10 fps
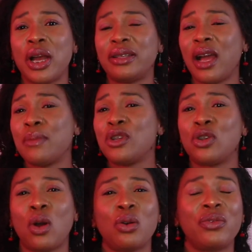at times you
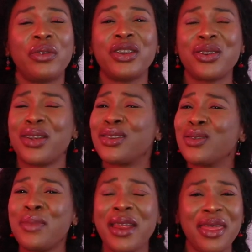talk over each other,
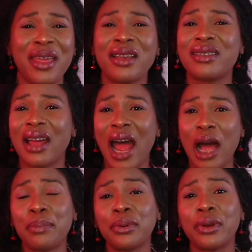so many things that
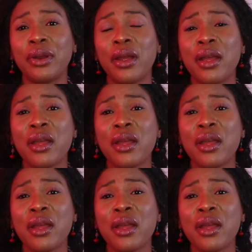happen.